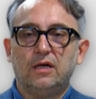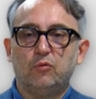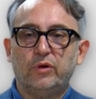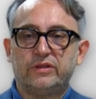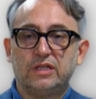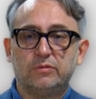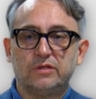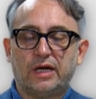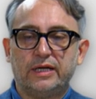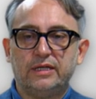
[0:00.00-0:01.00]
with
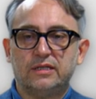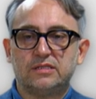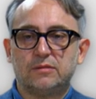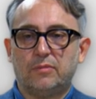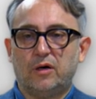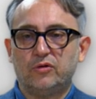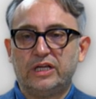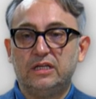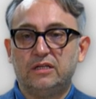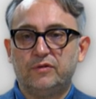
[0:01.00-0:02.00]
liberal ideas about
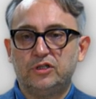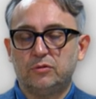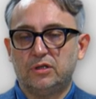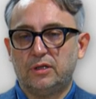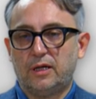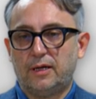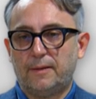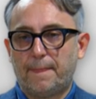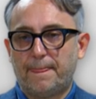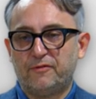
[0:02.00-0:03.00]
individual
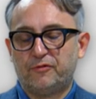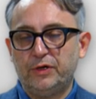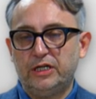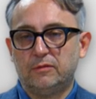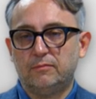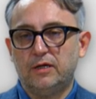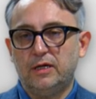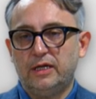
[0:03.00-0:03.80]
um, freedom,